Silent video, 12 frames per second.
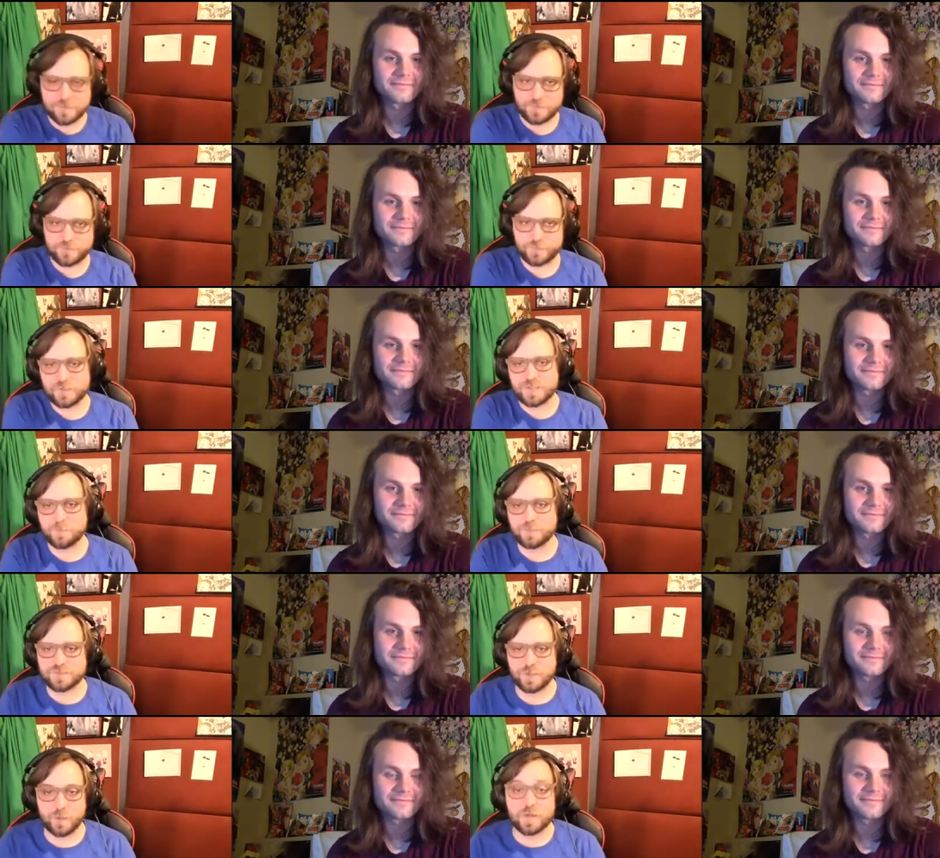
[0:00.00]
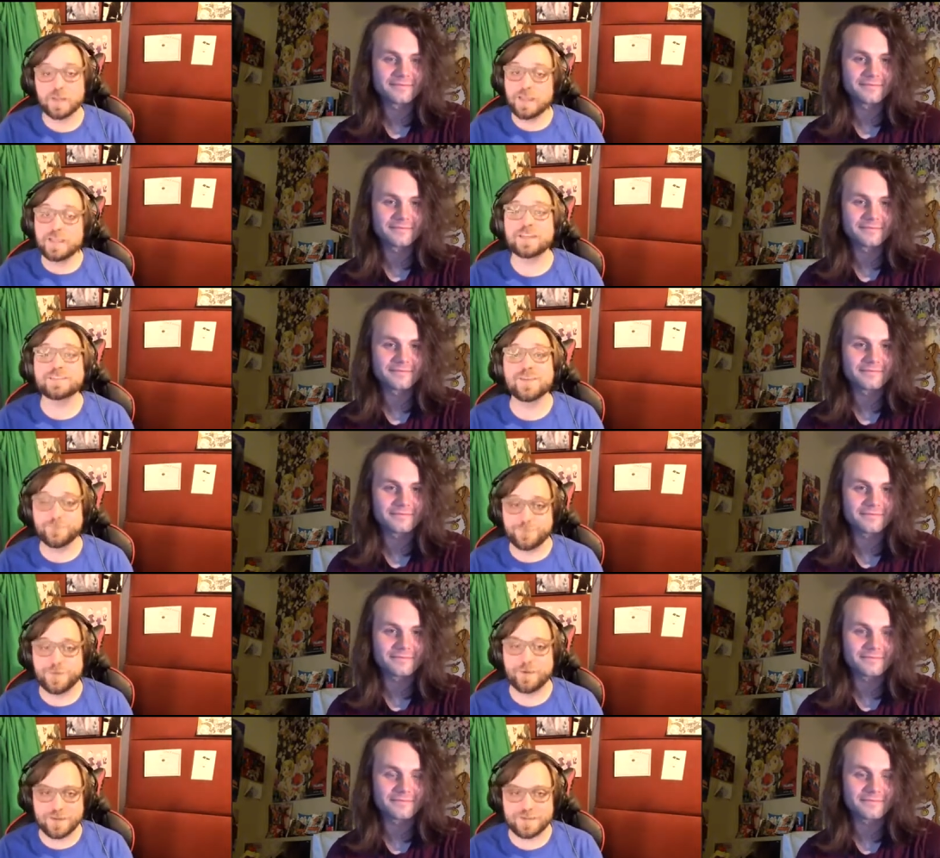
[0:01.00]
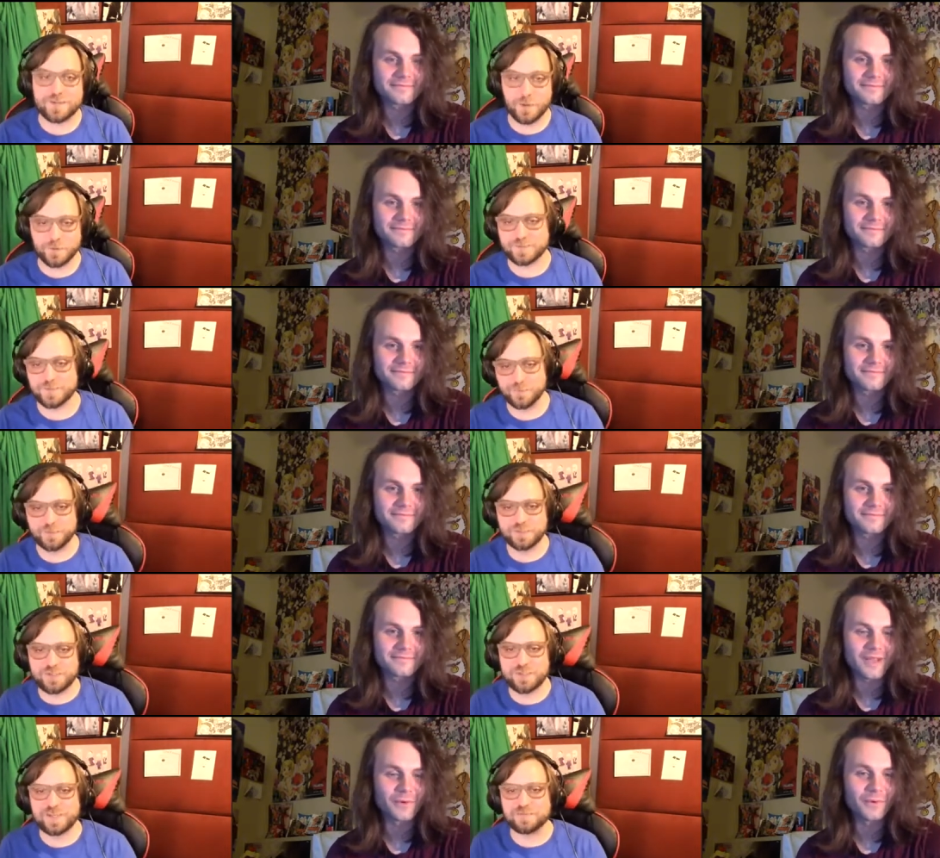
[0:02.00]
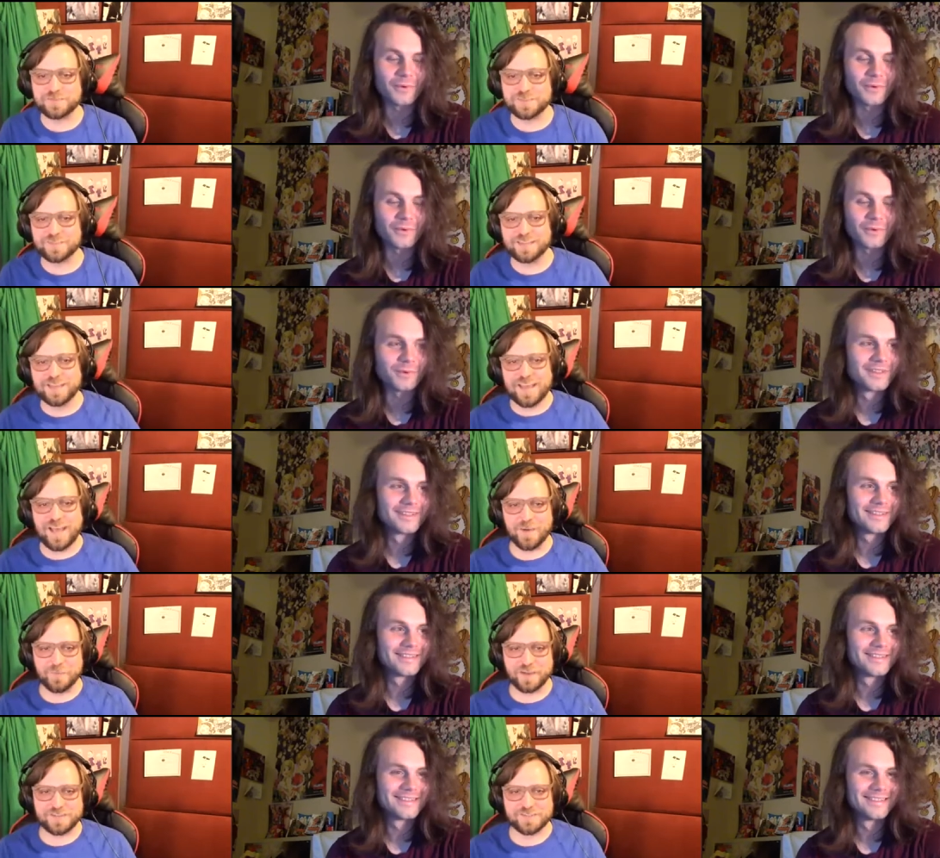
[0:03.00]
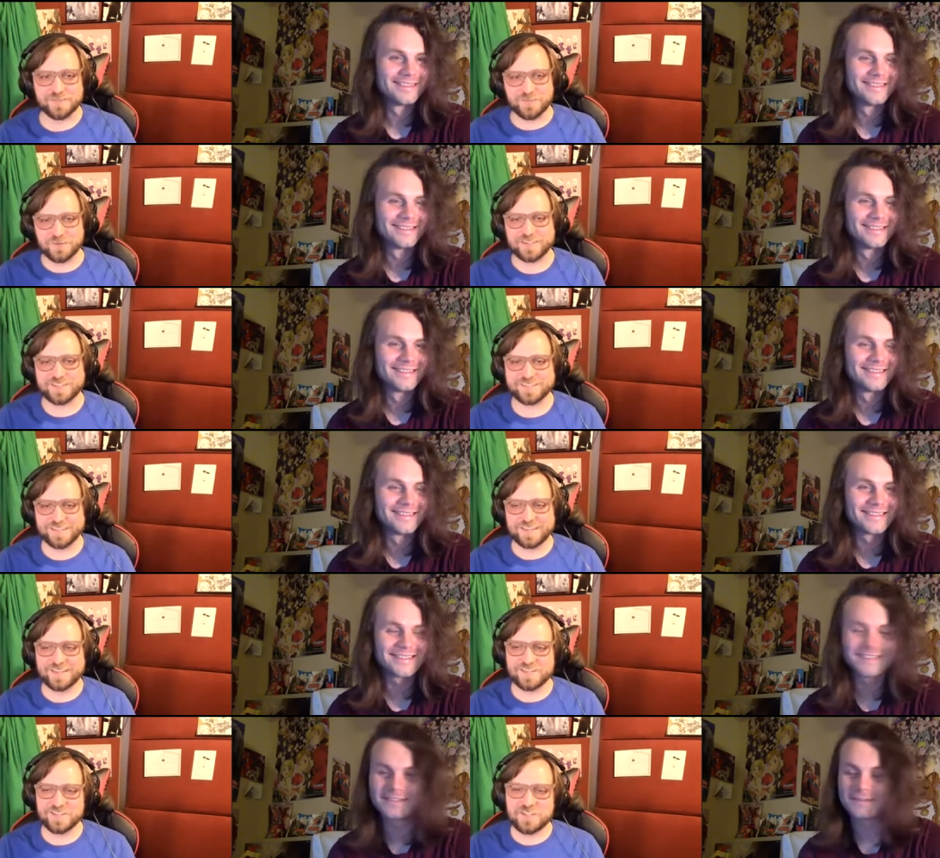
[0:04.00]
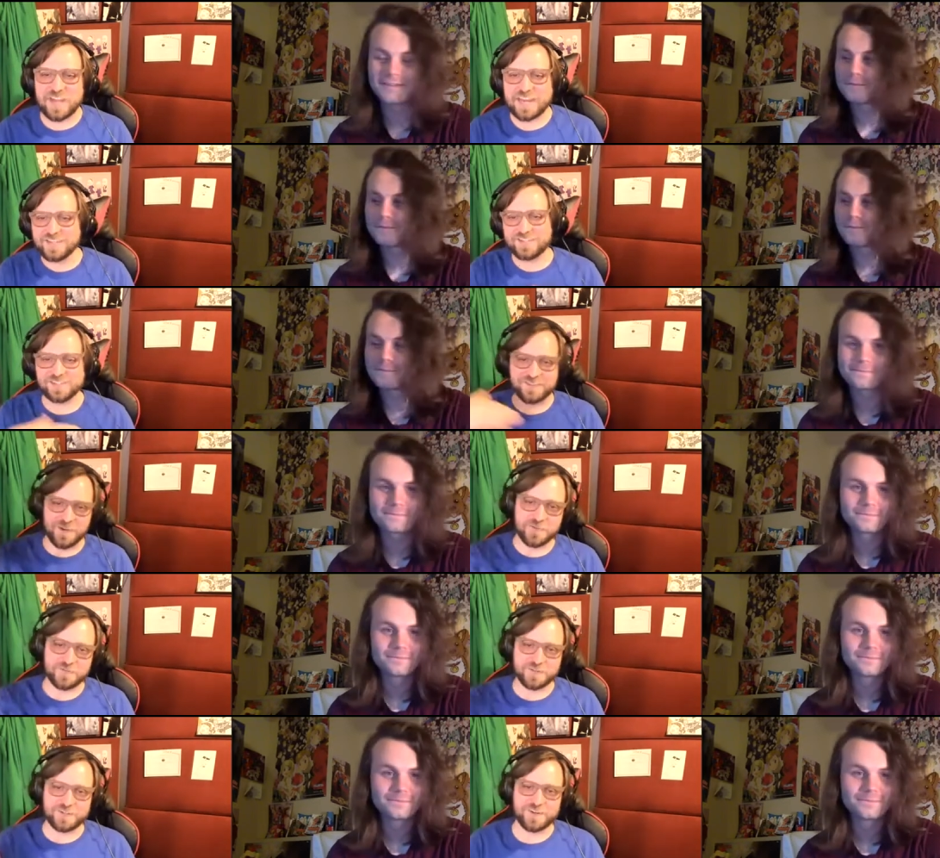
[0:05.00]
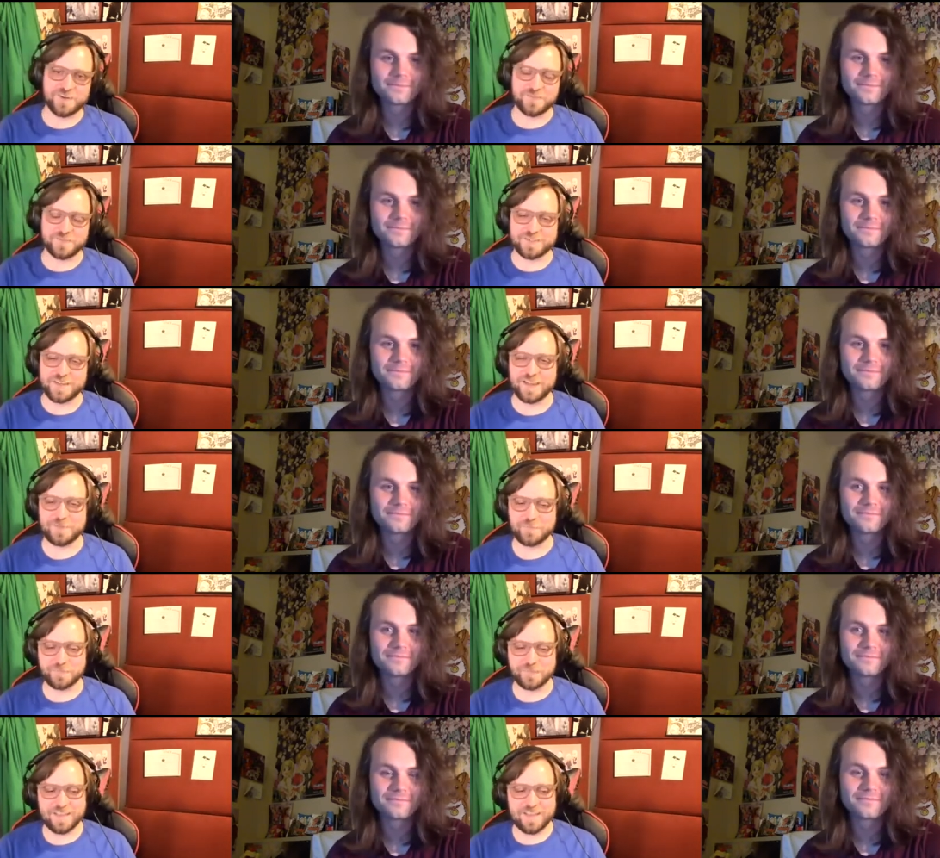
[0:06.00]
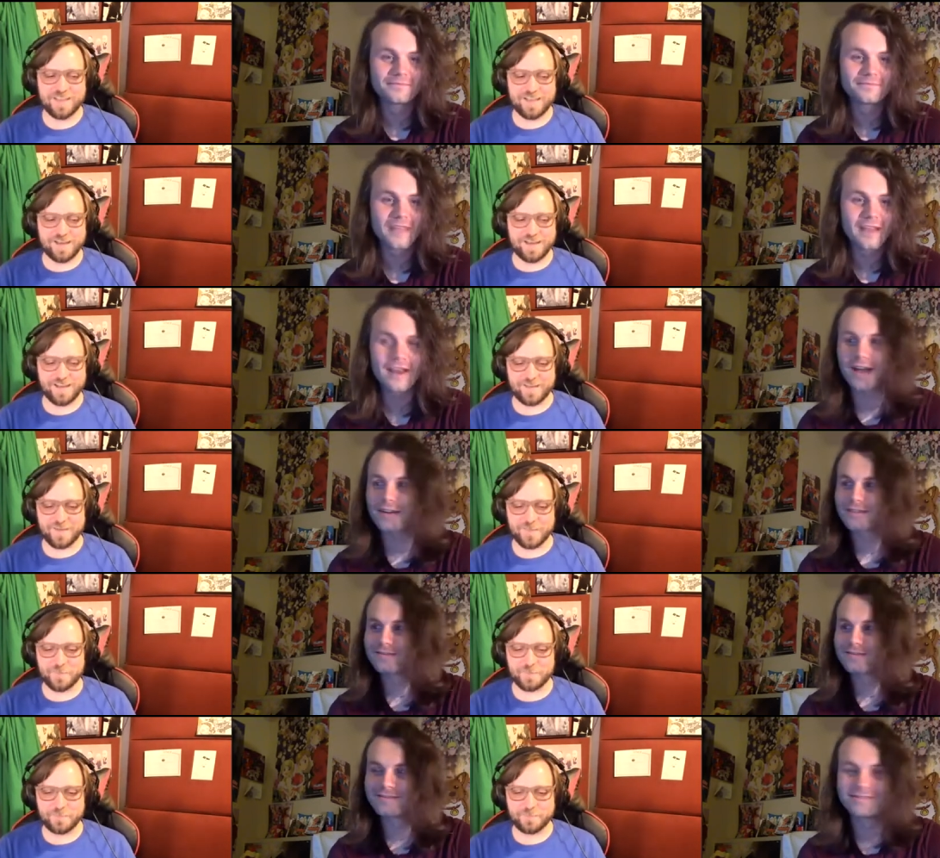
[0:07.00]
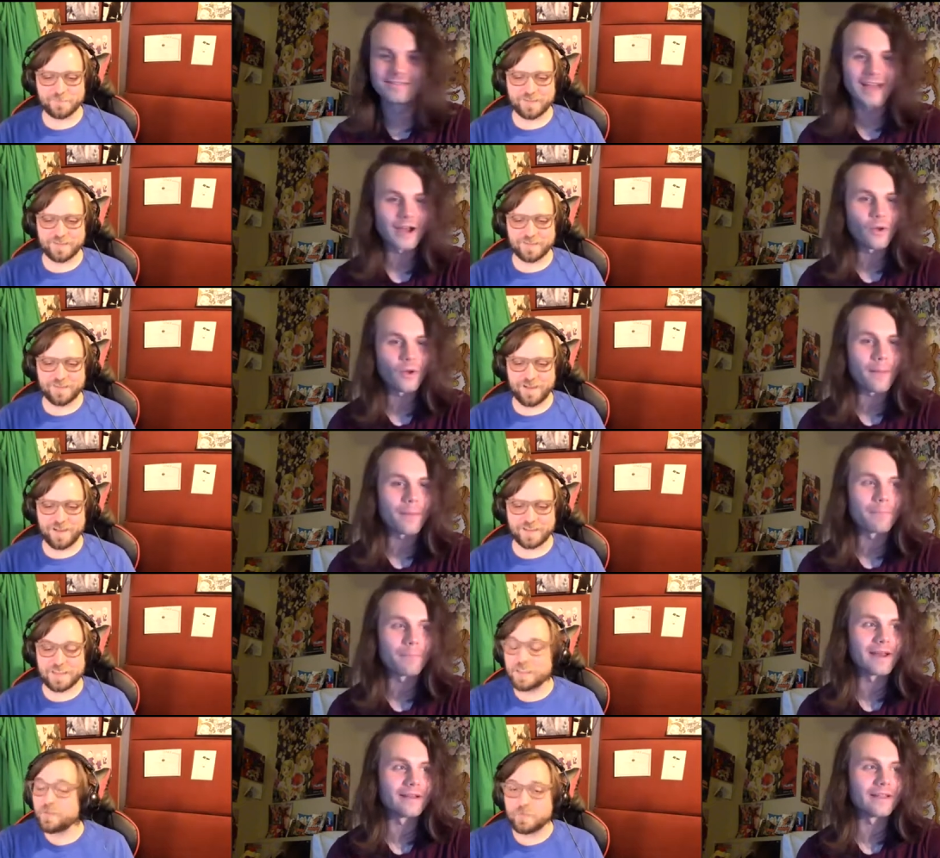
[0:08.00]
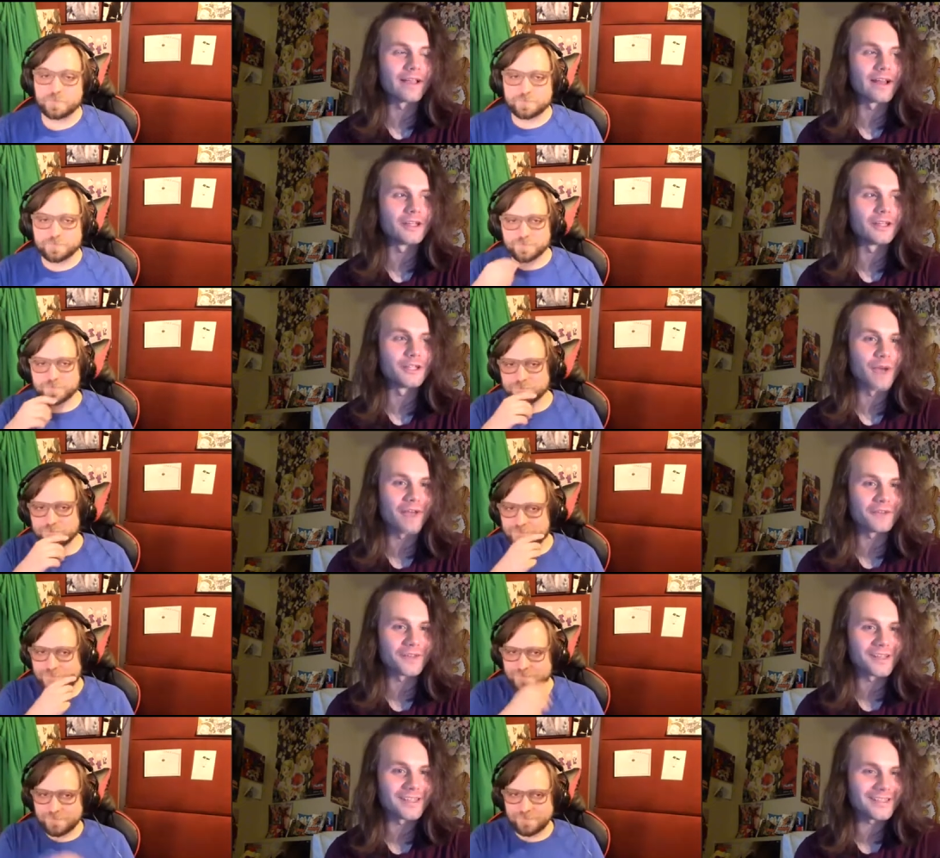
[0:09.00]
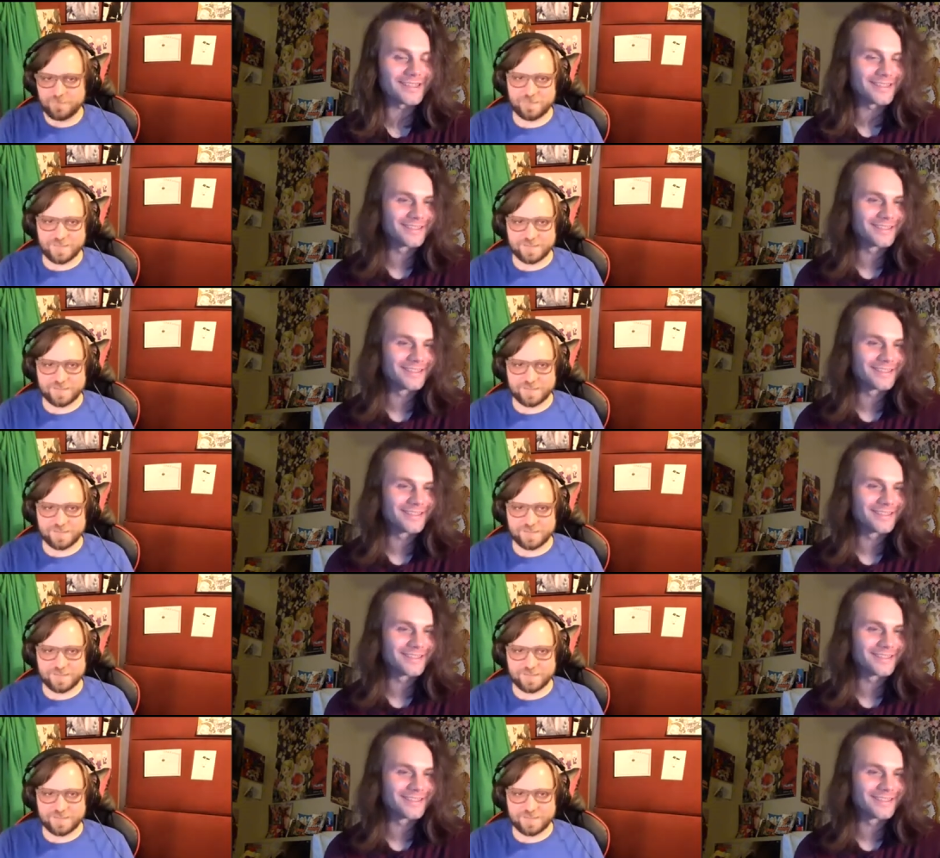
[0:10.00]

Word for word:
Speaker 1: the first episode, it's a very noticeable shift how much the voice changes over
Speaker 2: over time. Um, I know what I'm I, it, really going to do after this.